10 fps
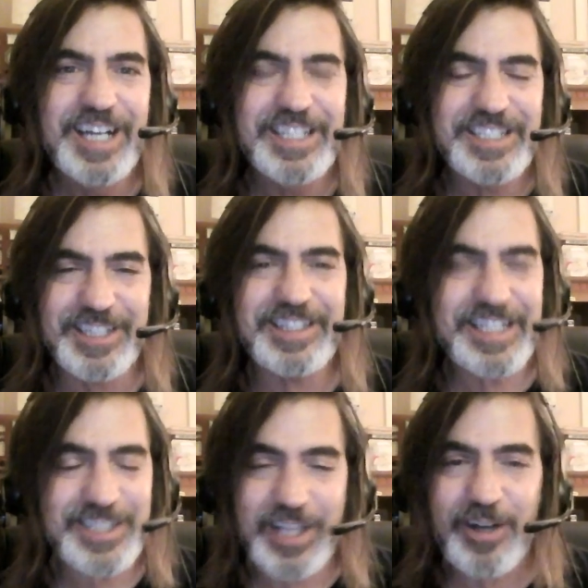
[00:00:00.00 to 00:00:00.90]
So
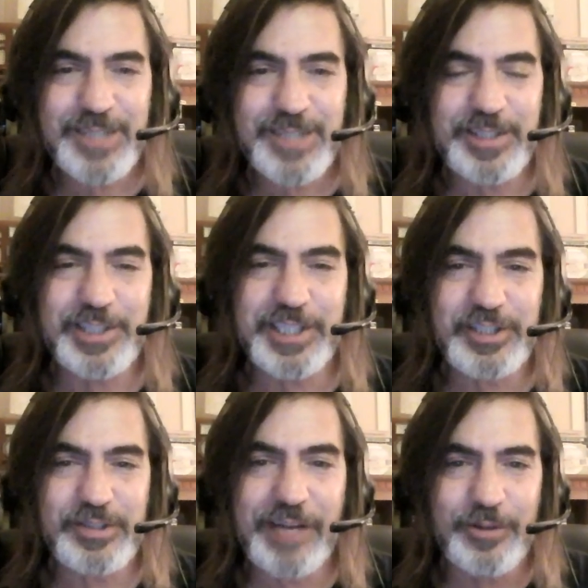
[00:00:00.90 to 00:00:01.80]
that's awesome that you get
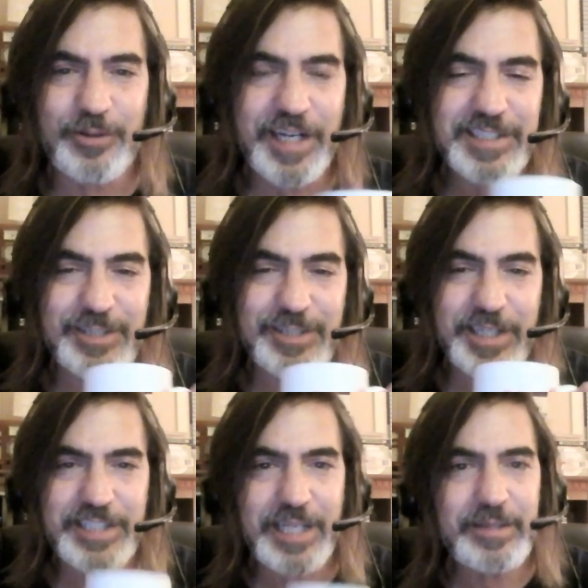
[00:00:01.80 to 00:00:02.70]
to travel around so
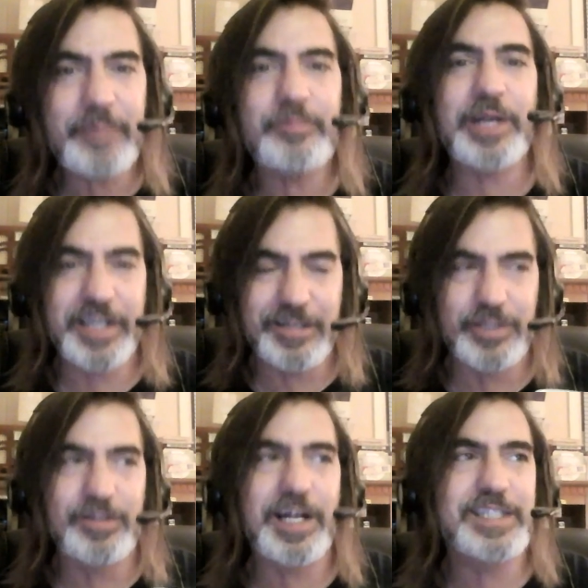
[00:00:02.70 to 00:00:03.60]
much. That probably gives
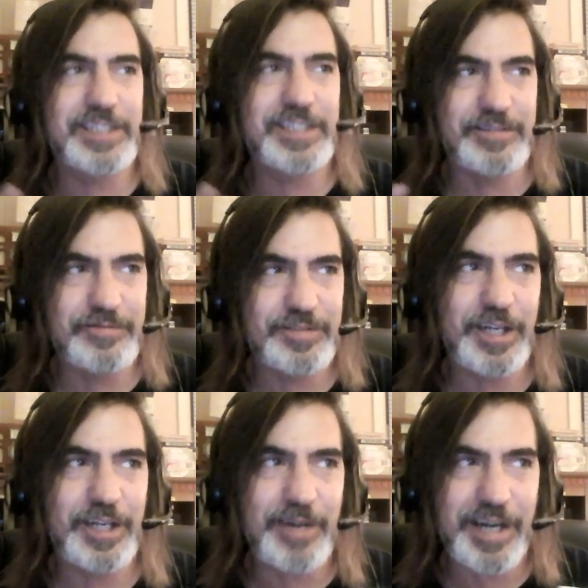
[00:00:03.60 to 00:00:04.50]
you lots of
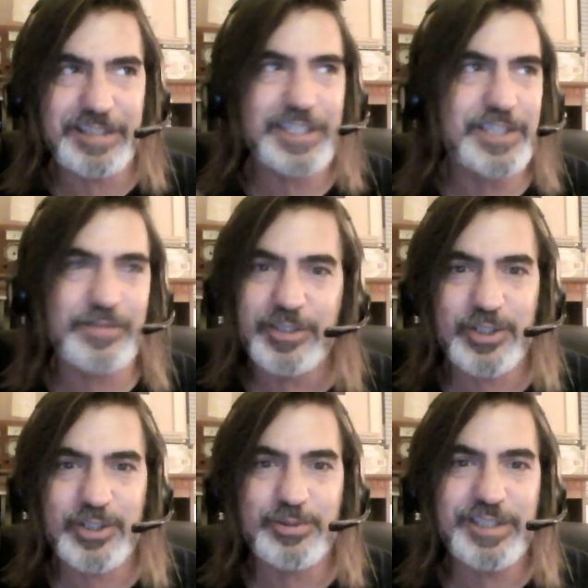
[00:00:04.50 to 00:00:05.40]
ideas for your
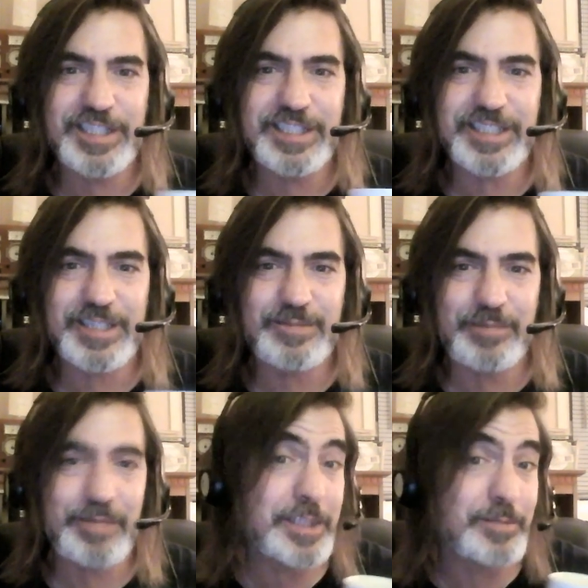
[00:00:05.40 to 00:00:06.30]
stories and
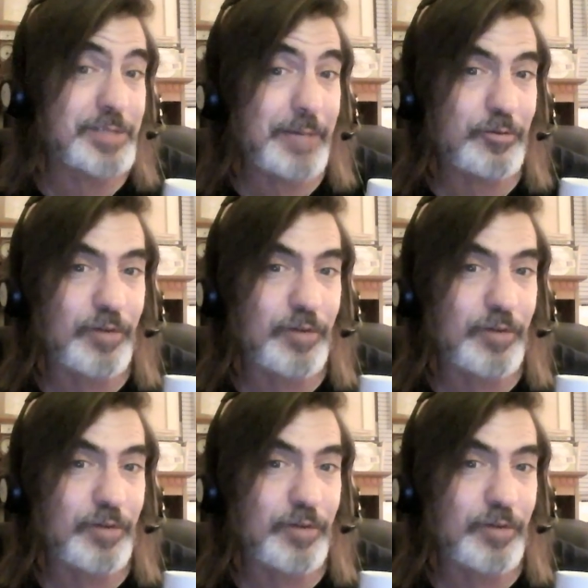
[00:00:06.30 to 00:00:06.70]
maybe some time to